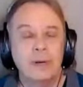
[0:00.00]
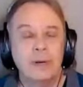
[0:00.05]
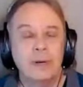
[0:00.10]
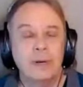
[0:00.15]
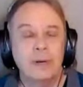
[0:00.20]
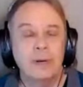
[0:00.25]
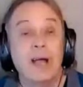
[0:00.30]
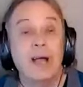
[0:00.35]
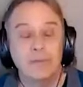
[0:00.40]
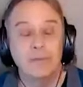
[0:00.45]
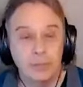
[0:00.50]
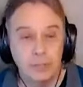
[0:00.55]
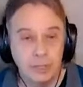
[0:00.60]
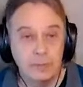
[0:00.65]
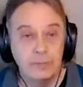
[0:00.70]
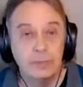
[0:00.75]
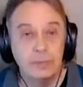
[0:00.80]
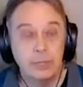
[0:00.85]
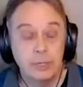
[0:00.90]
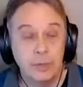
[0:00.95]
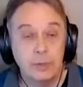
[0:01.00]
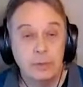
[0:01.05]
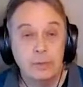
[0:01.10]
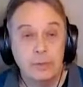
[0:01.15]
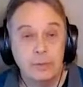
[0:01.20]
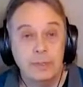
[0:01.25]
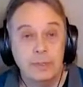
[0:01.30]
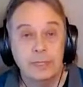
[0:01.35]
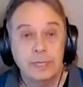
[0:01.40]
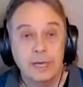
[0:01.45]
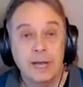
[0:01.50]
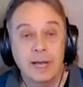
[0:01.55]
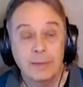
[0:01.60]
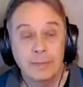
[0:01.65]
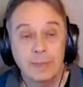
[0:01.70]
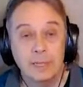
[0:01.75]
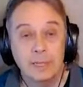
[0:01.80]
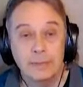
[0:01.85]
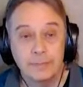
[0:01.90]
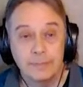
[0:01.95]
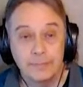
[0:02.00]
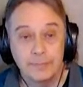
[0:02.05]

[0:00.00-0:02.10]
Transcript: travel some too with Tommy.